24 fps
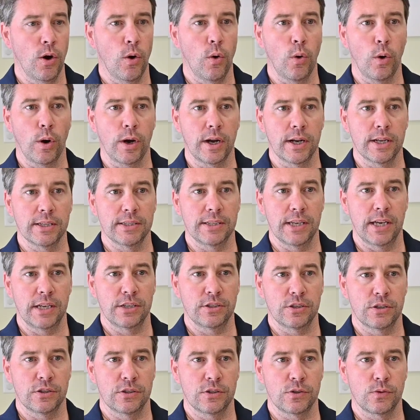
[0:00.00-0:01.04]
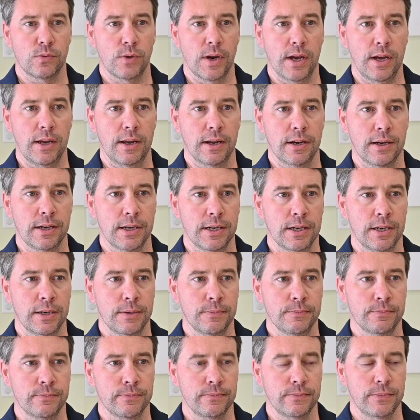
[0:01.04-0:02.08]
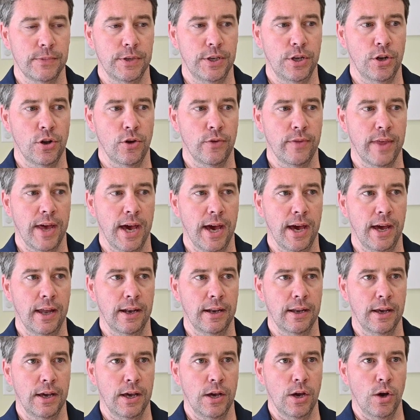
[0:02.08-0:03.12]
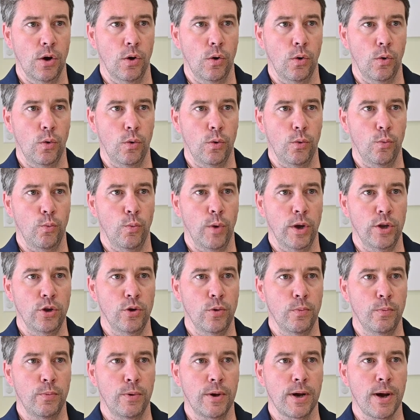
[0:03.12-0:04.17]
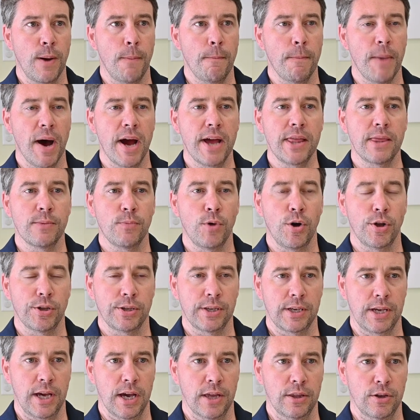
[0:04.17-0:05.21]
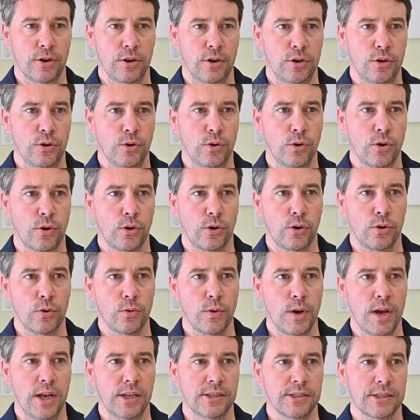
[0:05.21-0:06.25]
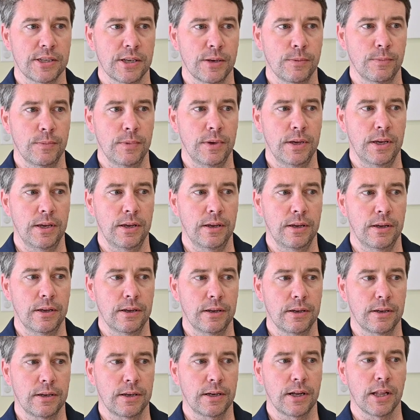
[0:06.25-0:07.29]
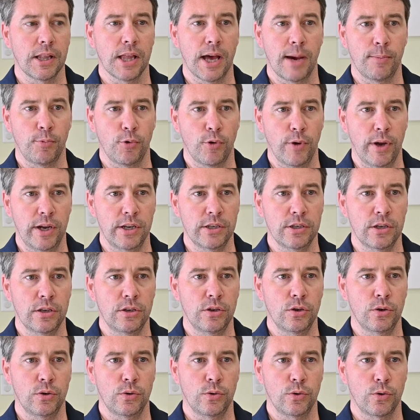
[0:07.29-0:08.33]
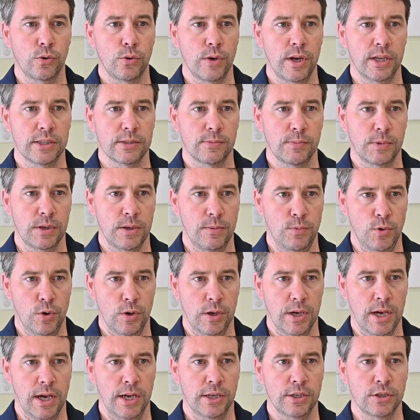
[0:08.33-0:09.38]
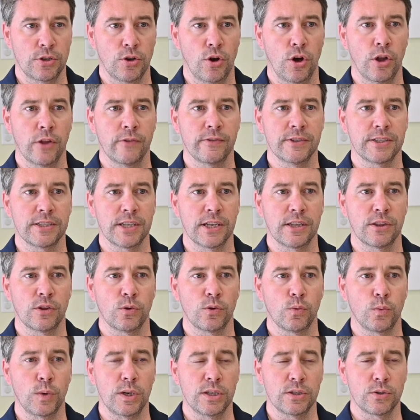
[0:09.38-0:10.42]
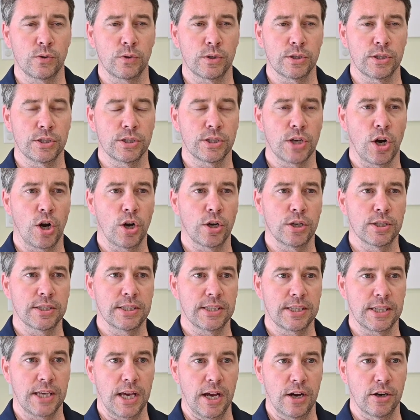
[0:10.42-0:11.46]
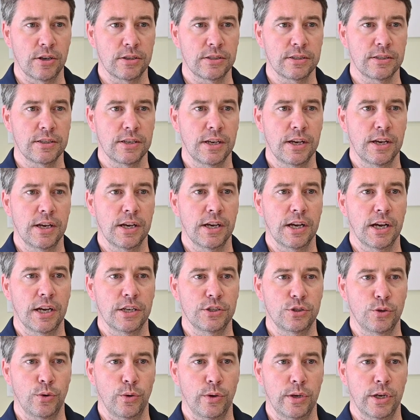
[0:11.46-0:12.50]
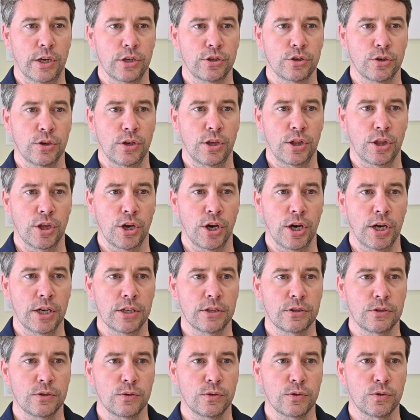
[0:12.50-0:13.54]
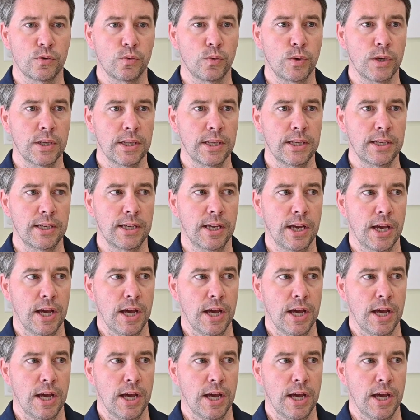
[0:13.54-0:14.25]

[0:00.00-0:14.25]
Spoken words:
organizations, right? That when you combine them all together and you create some collaboration, you create some communication, all of a sudden the resources aren't as scarce as you initially thought. So it's really